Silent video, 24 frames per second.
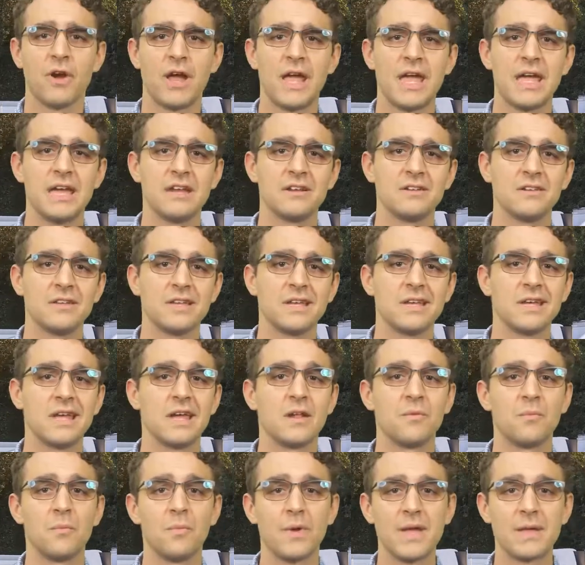handling
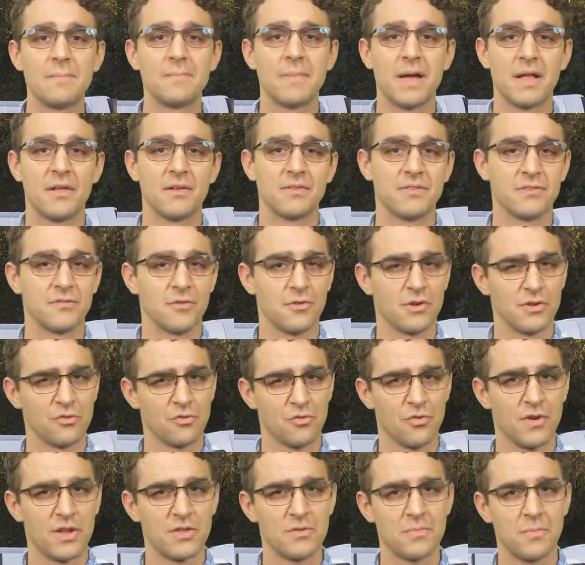and weight balance during
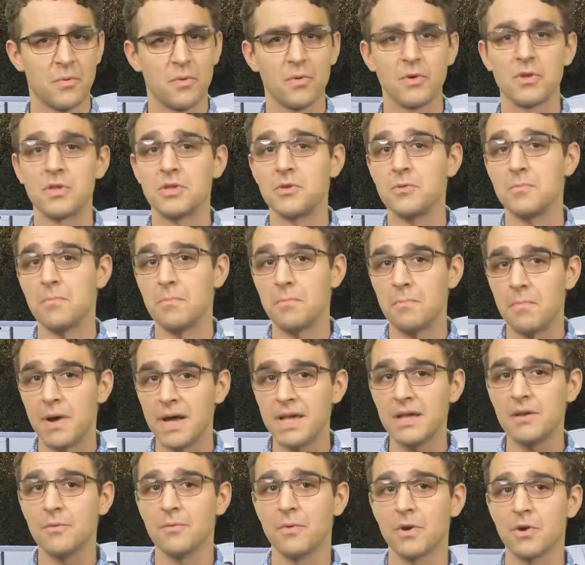transport, you
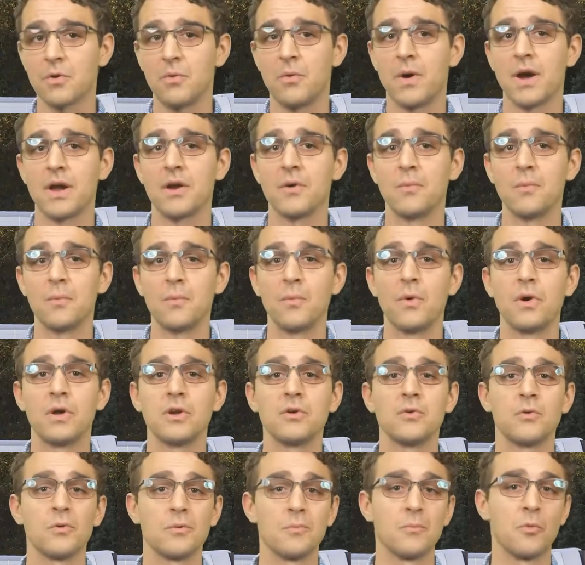might require
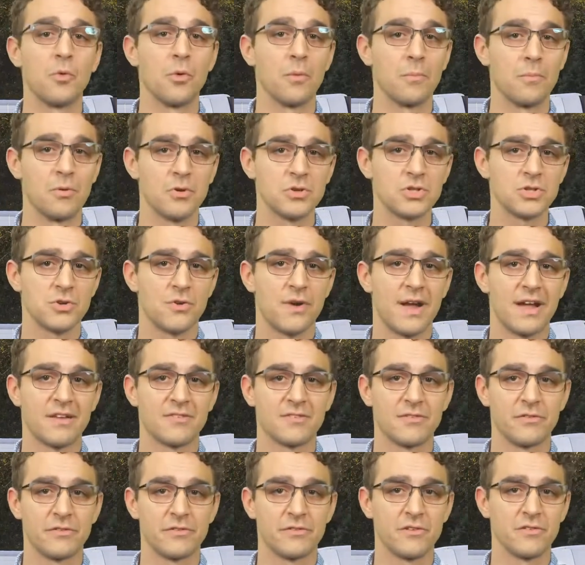one or more pusher
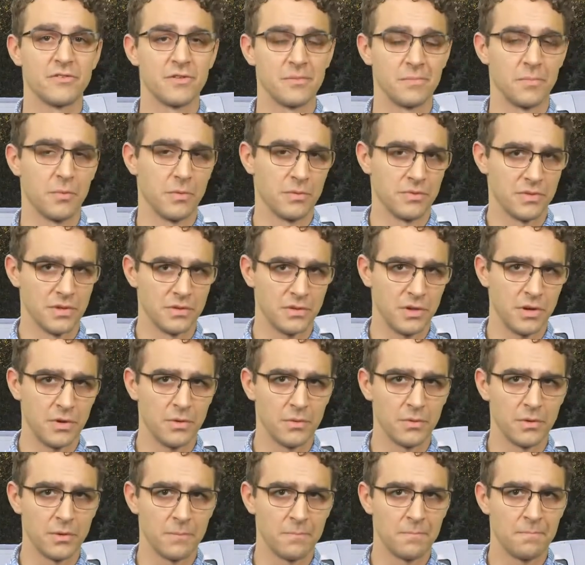axles to support the
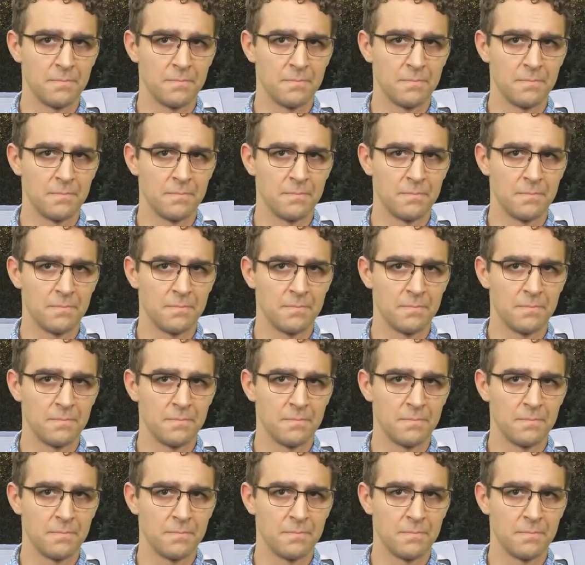load.